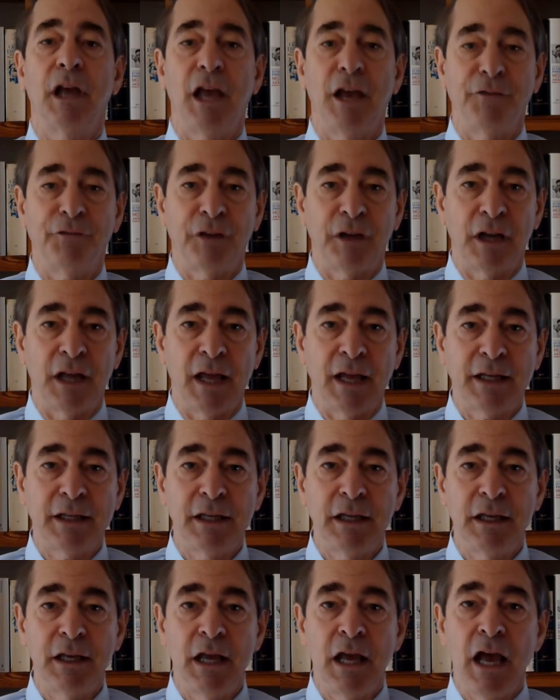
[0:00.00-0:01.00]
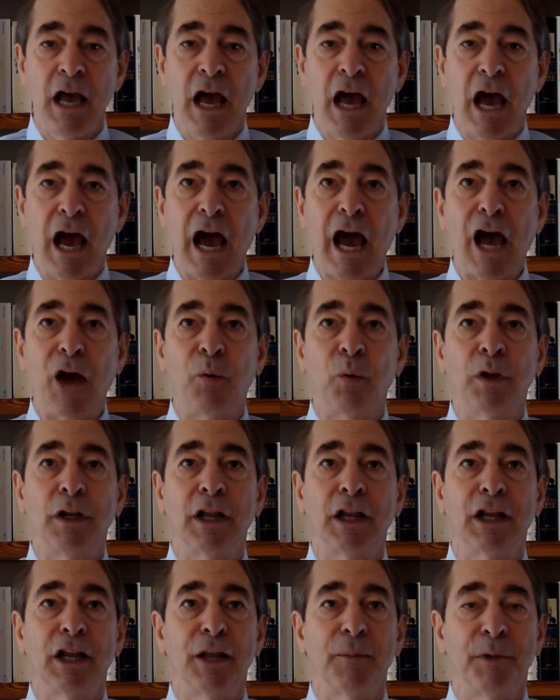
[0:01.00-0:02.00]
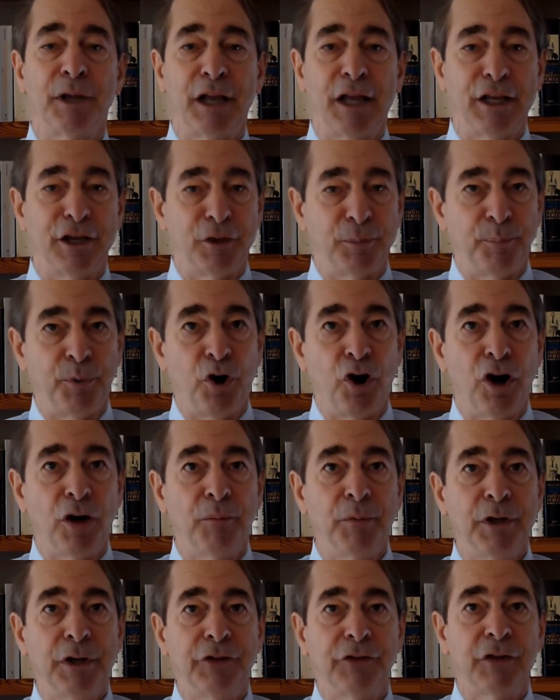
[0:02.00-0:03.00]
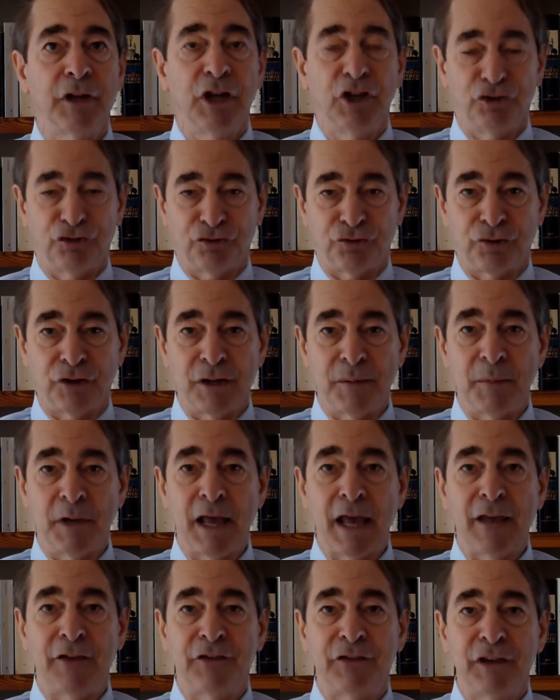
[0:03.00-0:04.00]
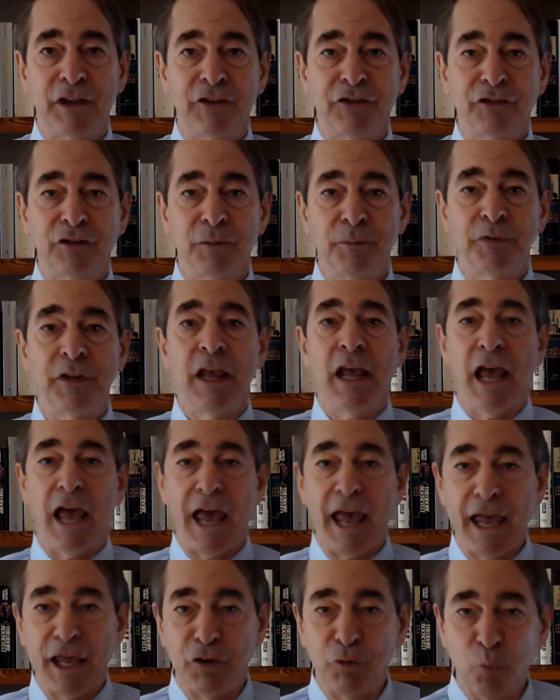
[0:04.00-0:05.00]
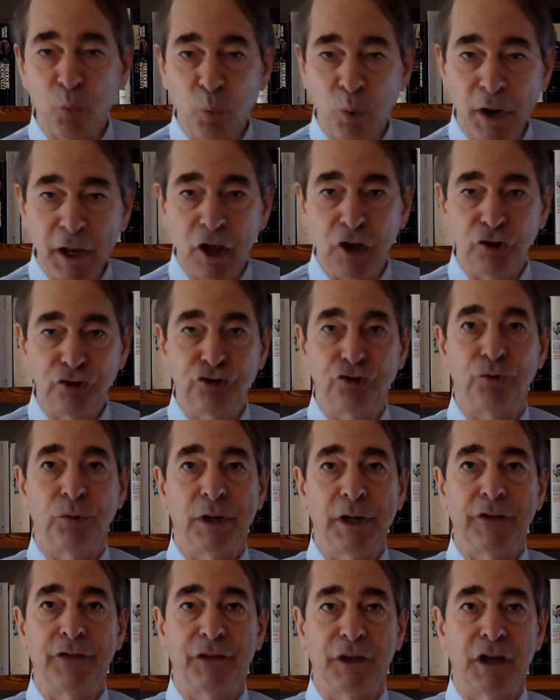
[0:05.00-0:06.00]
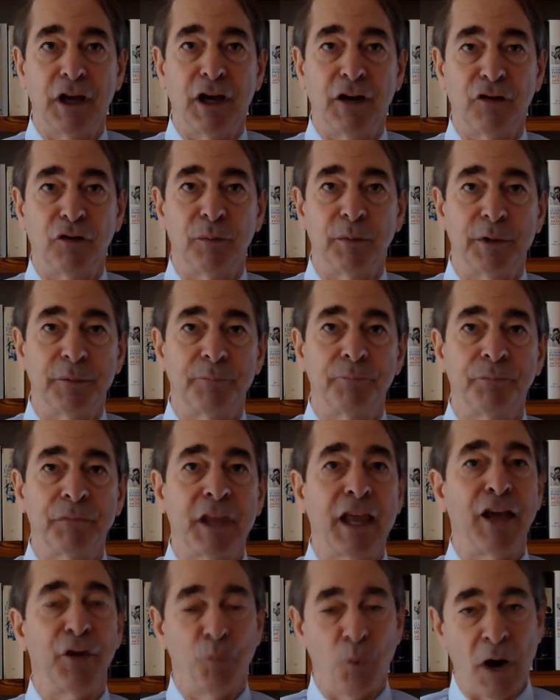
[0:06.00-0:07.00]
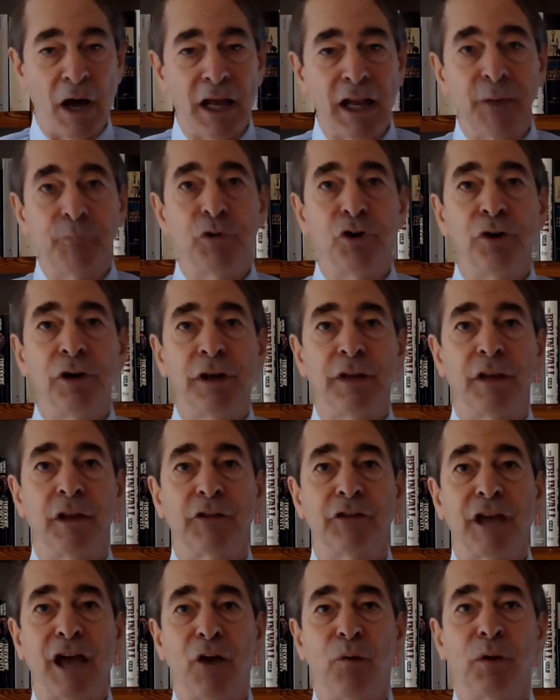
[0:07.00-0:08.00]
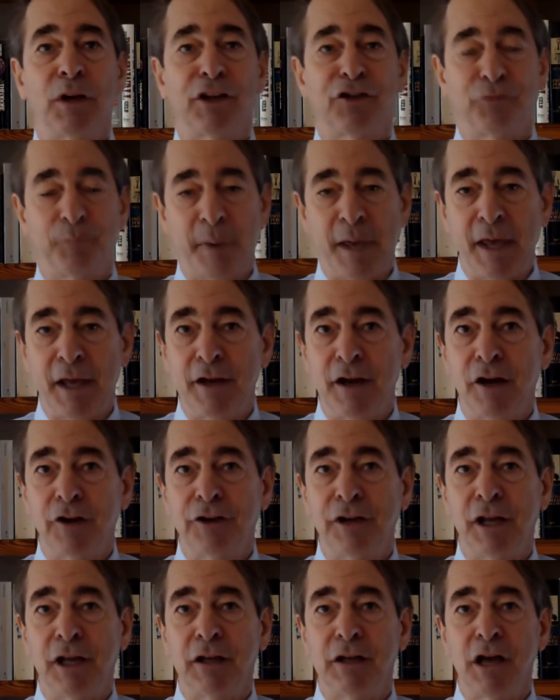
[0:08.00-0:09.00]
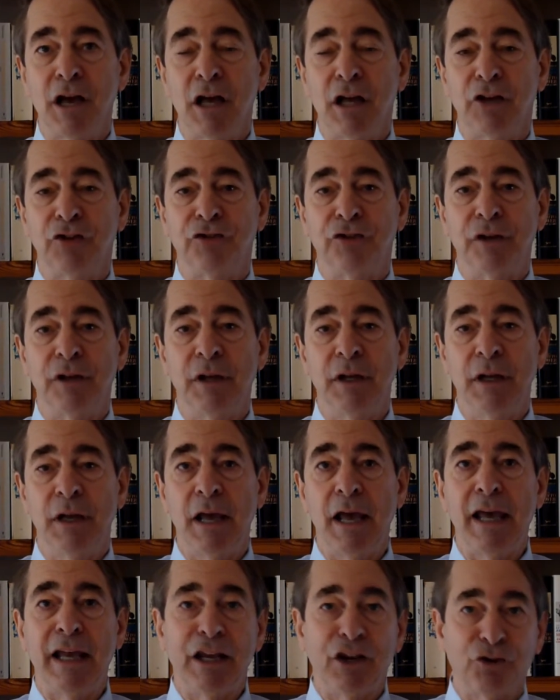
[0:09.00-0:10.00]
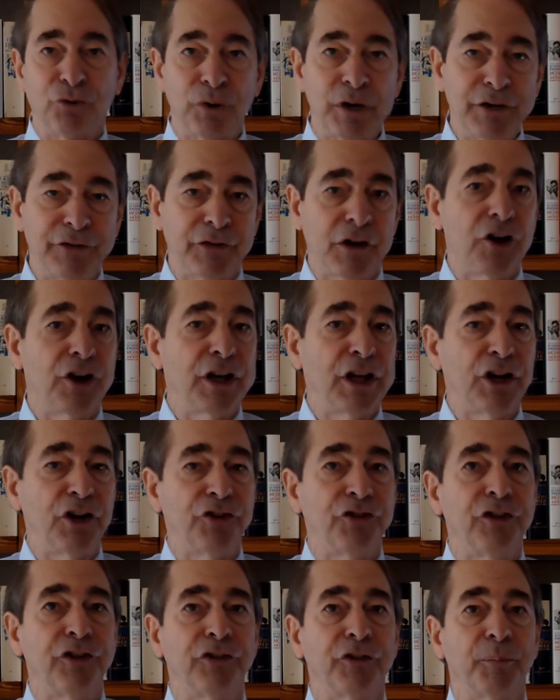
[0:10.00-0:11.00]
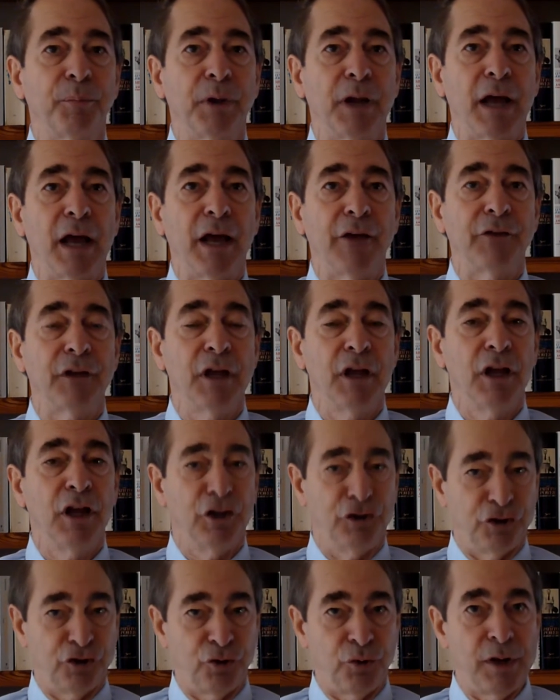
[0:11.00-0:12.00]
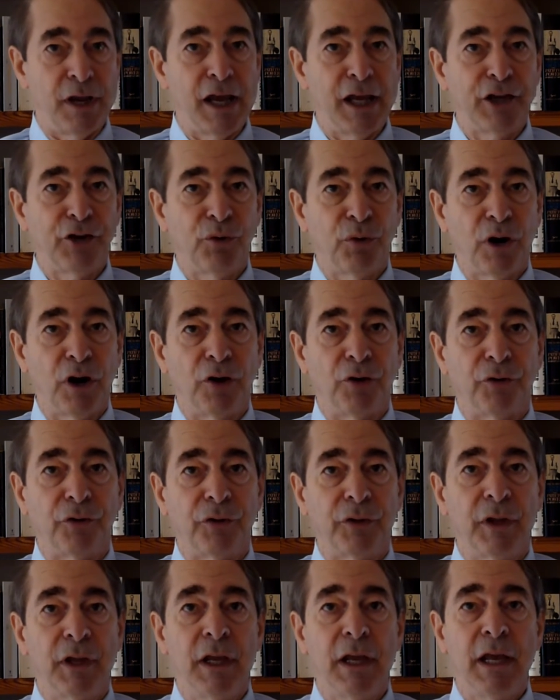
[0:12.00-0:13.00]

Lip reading: If elected, I will eliminate departments, streamline systems, and will shrink the government. And while I'm doing this, I will expand our technology and increase our energy supplies to create growth